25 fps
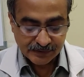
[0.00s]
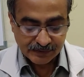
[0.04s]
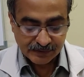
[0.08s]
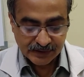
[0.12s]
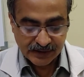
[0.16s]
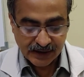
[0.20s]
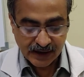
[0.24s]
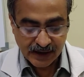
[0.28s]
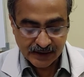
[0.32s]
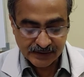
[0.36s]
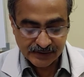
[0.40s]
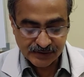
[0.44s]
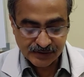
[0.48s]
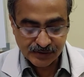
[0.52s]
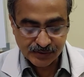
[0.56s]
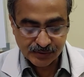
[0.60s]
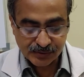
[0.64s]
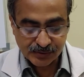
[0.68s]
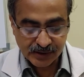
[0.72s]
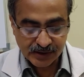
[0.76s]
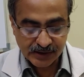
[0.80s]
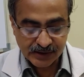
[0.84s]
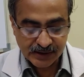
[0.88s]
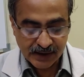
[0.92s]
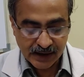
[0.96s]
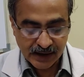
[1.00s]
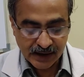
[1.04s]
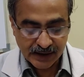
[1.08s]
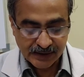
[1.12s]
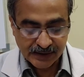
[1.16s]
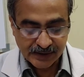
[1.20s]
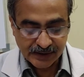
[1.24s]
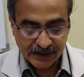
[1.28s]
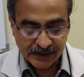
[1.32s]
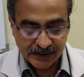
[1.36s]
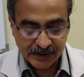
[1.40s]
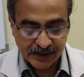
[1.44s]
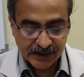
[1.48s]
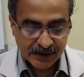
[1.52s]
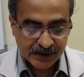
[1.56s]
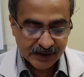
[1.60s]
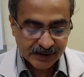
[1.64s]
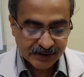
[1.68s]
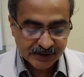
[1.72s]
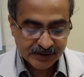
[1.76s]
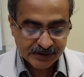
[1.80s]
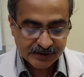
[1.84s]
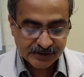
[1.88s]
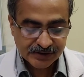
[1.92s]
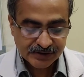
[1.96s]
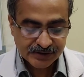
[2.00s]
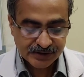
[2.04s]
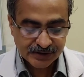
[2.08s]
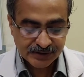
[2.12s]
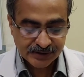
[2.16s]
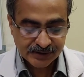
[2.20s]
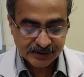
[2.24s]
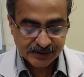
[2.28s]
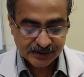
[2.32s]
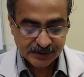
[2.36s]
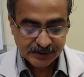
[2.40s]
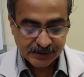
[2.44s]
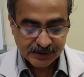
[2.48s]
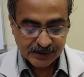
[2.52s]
one has to cut anterior rectus sheath,